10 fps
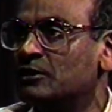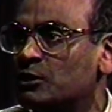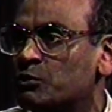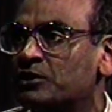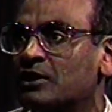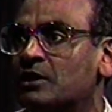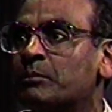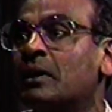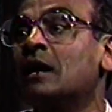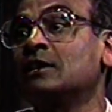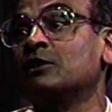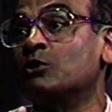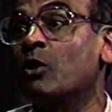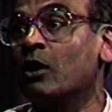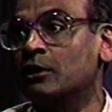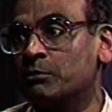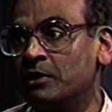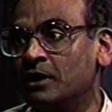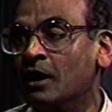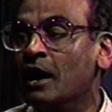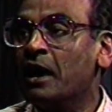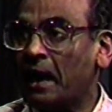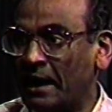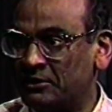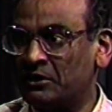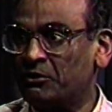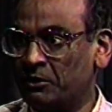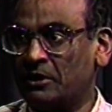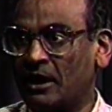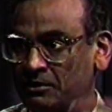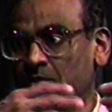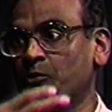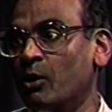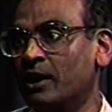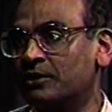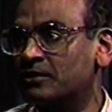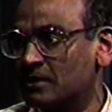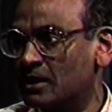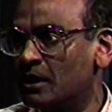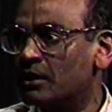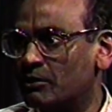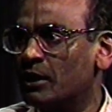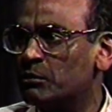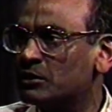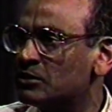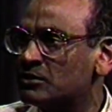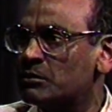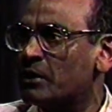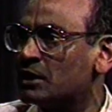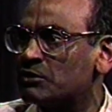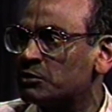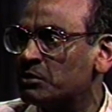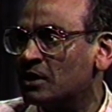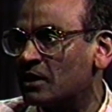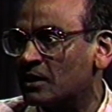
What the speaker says: and we say the path has called me, as if it has a voice. Right? But this is a manner of speaking.